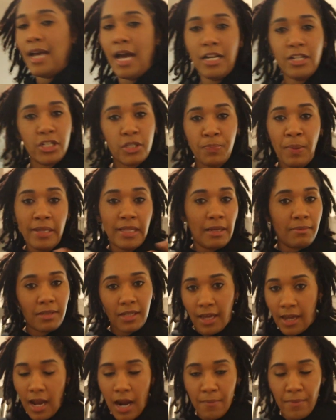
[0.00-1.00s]
I just picked up the
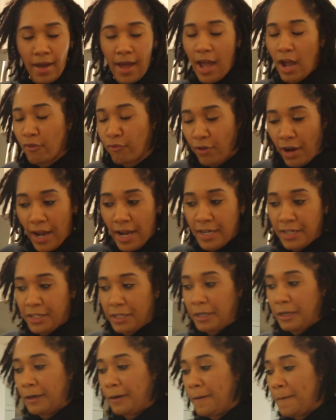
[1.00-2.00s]
camera at
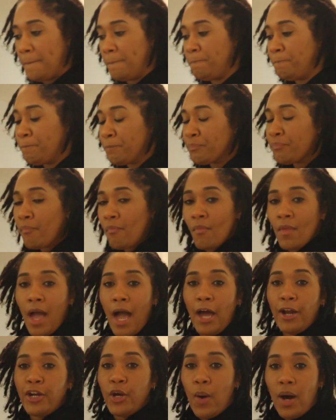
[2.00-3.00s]
random.
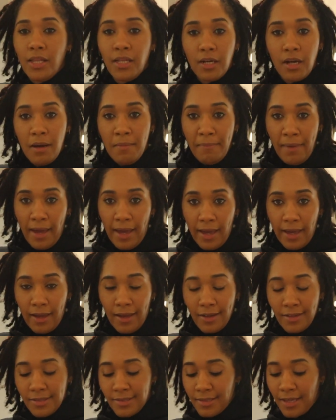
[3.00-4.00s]
I know I look a
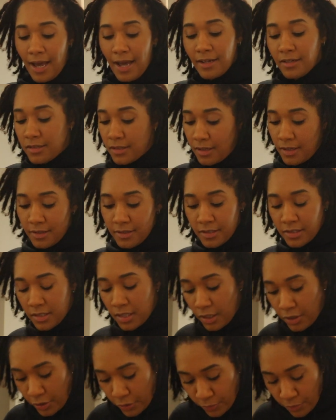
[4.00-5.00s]
mess. I
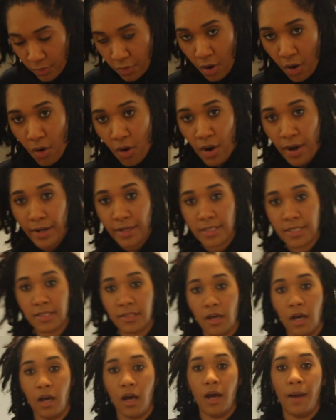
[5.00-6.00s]
just threw on
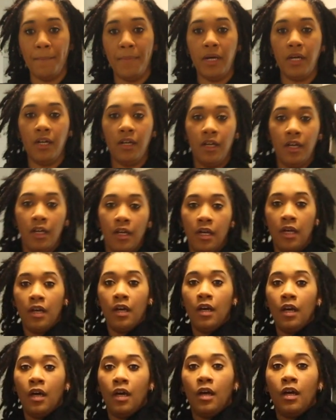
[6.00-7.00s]
some
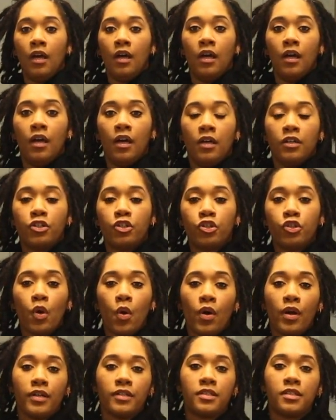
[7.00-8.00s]

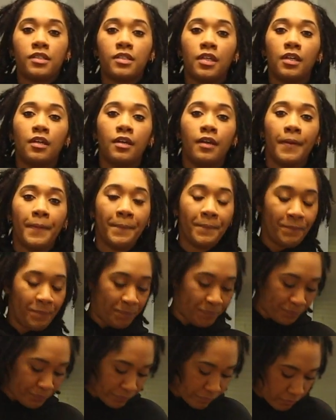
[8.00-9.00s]
shorts
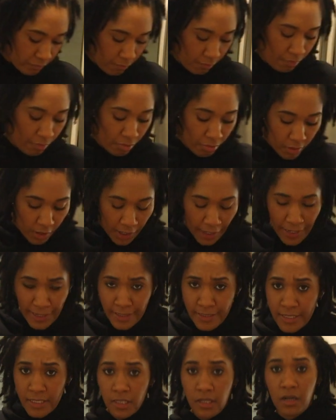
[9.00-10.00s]

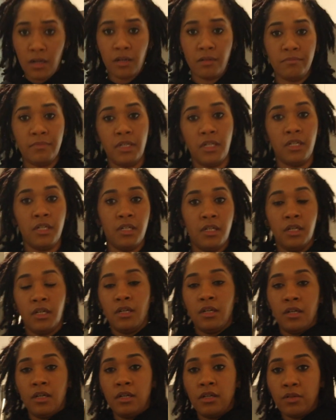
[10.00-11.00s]
and some,
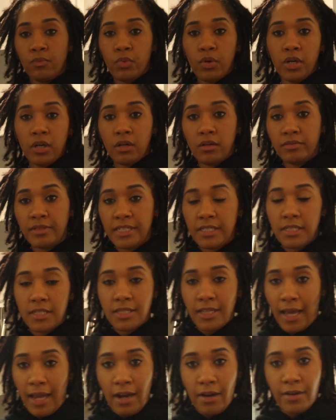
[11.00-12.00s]
well, this
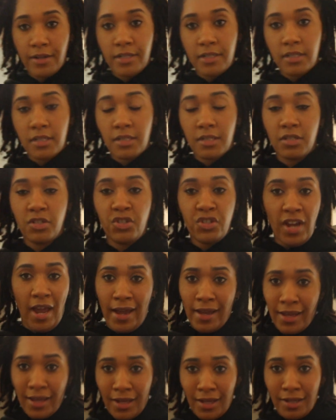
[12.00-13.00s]
is Aaron's
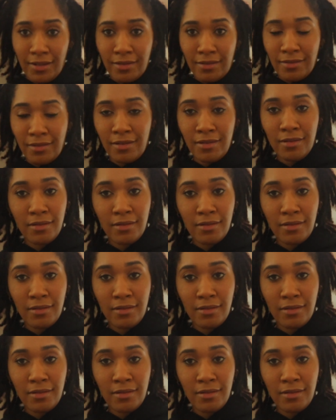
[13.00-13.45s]
jacket.